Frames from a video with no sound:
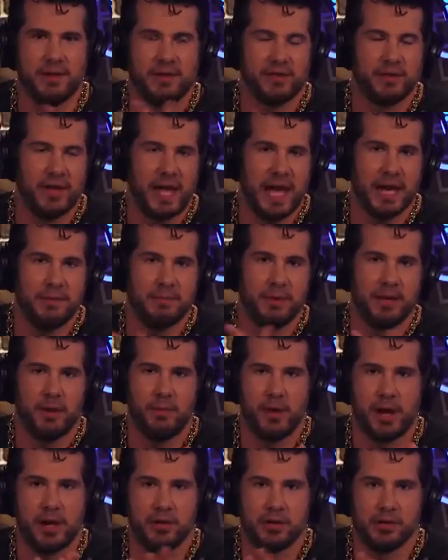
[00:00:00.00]
of an aside, but I
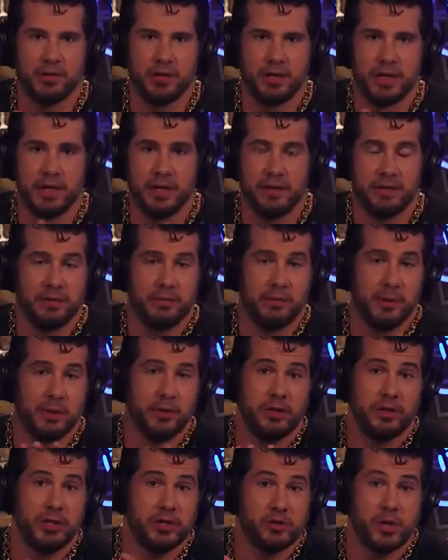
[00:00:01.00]
wanted to include it, is that we
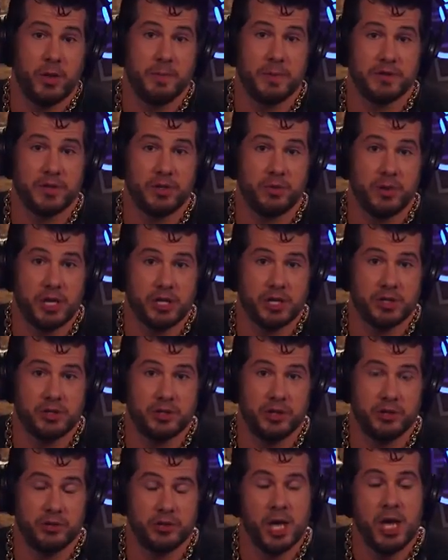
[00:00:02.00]
learned that Trump isn't a Russian
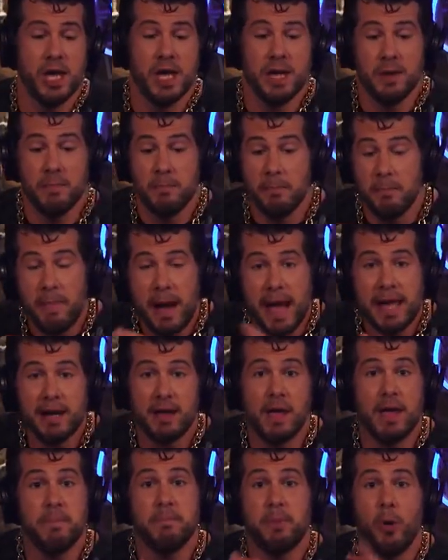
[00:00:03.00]
stooge. Oh, really? My
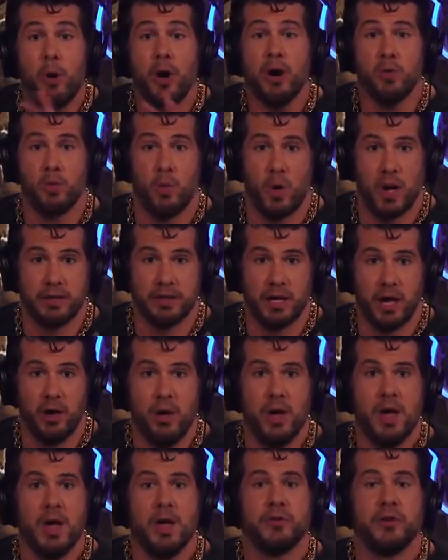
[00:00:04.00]
important one, though,
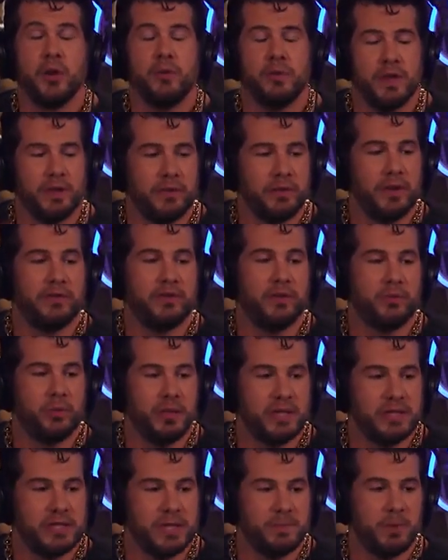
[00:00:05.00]
so this is
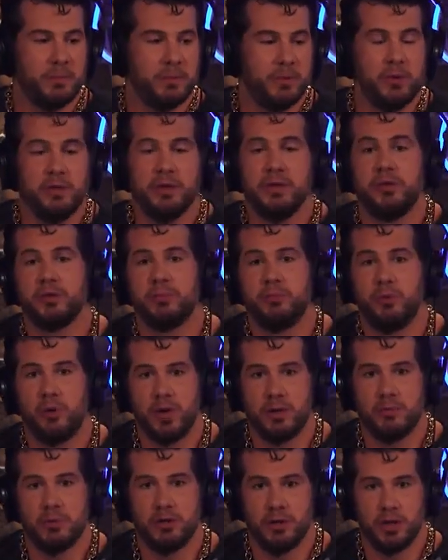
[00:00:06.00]
really simple. Putin has
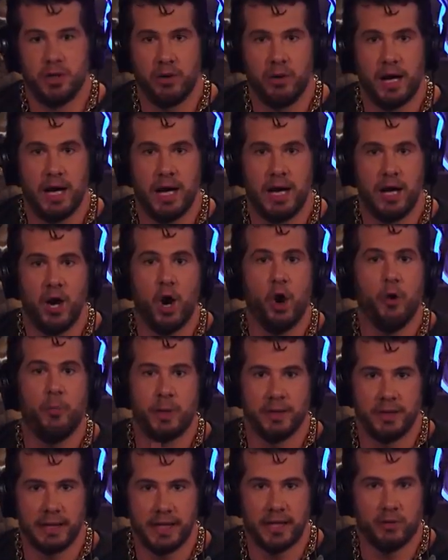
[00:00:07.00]
supported Maduro
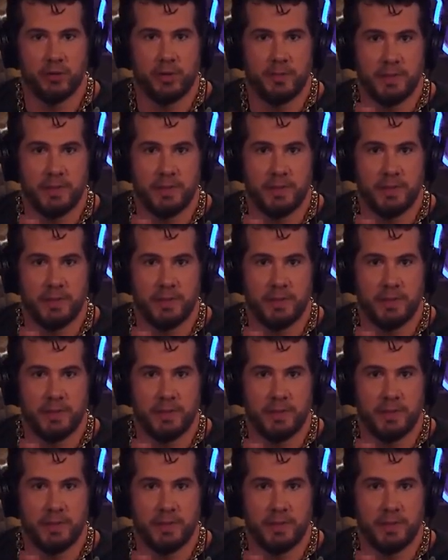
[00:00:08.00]
openly and